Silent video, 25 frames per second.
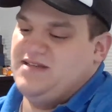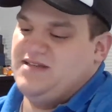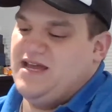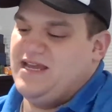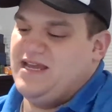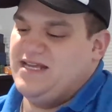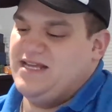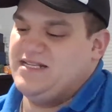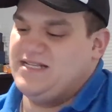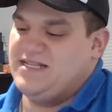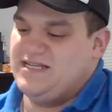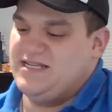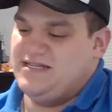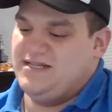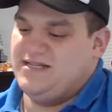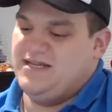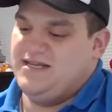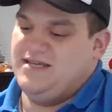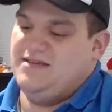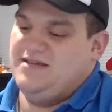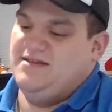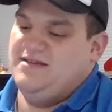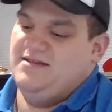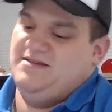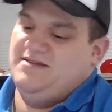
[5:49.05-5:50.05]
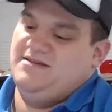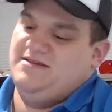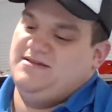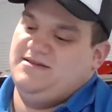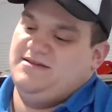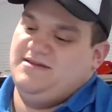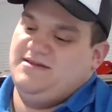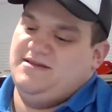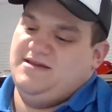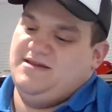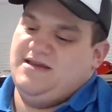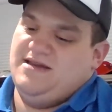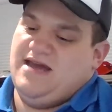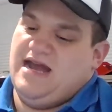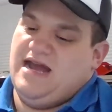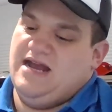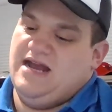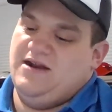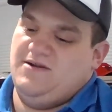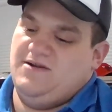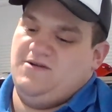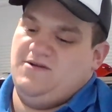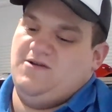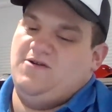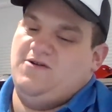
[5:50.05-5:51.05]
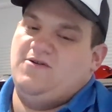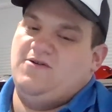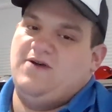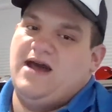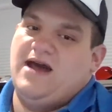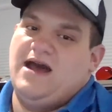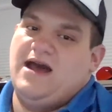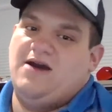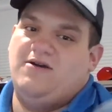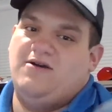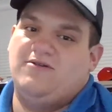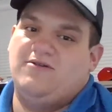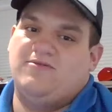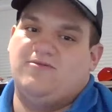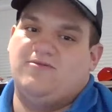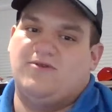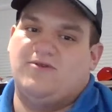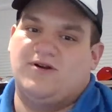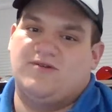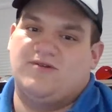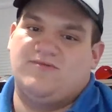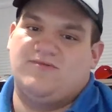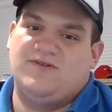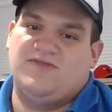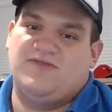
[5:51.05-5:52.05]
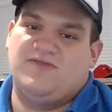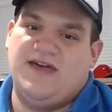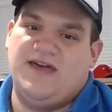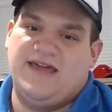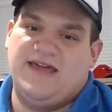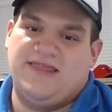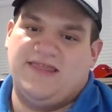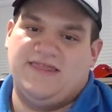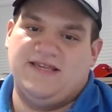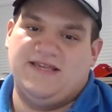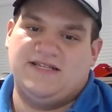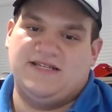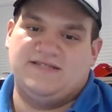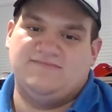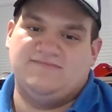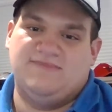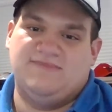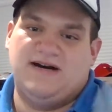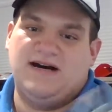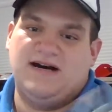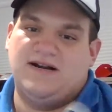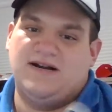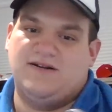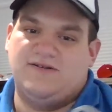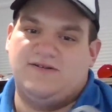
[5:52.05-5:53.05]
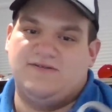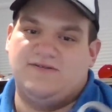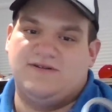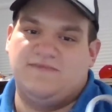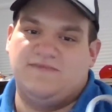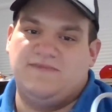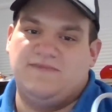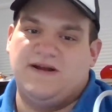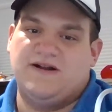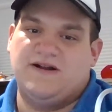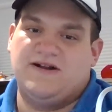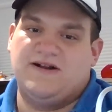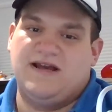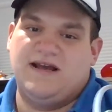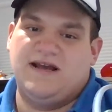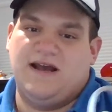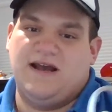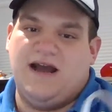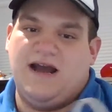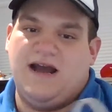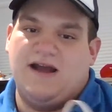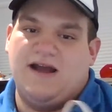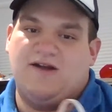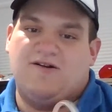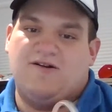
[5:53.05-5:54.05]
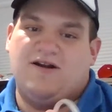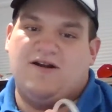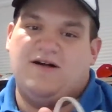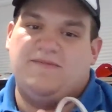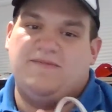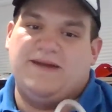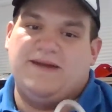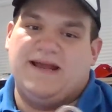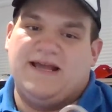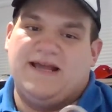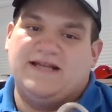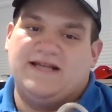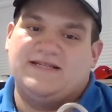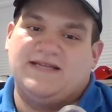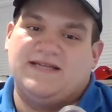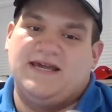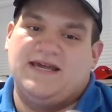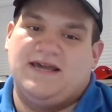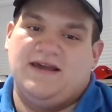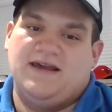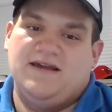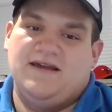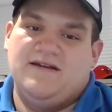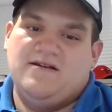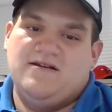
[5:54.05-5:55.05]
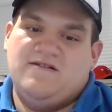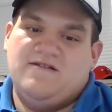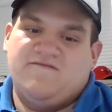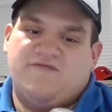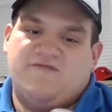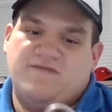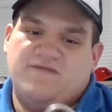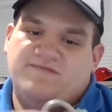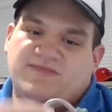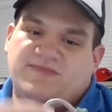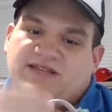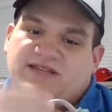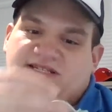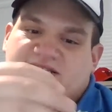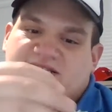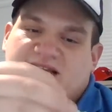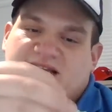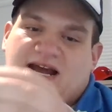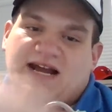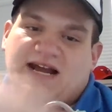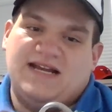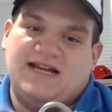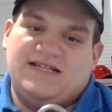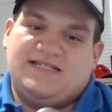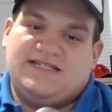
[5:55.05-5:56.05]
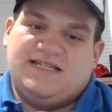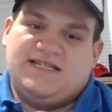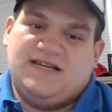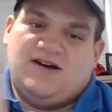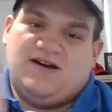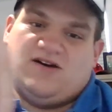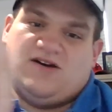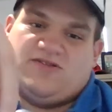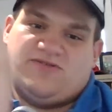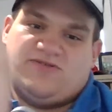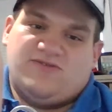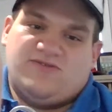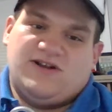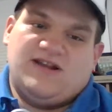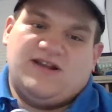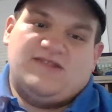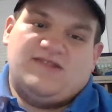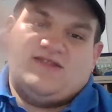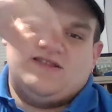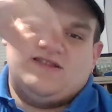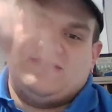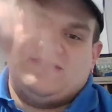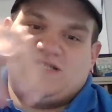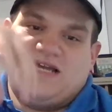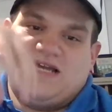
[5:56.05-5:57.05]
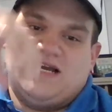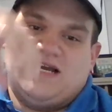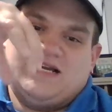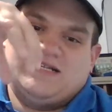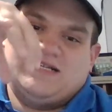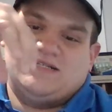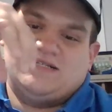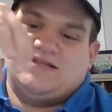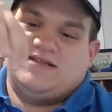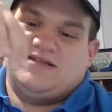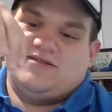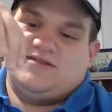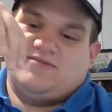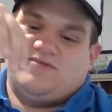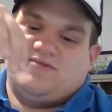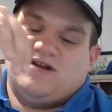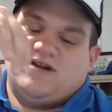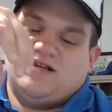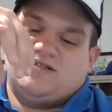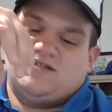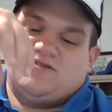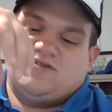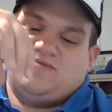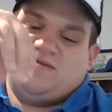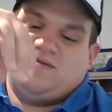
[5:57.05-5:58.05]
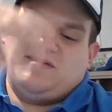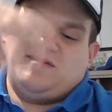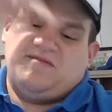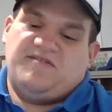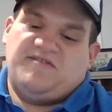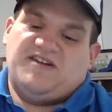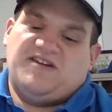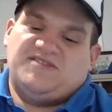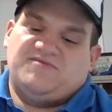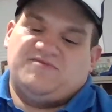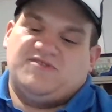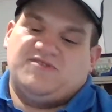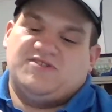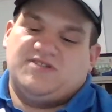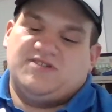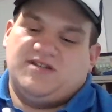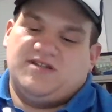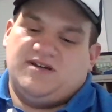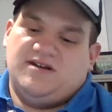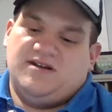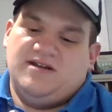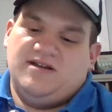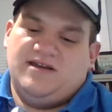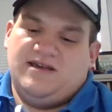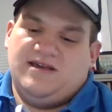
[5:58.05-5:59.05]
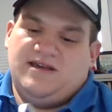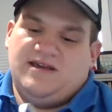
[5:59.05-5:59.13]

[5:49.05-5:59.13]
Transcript: I guess I could like, I don't know how to work with like this model compared to IRL, but I guess like from this side you see all three, and this side is the rest, or maybe vice versa.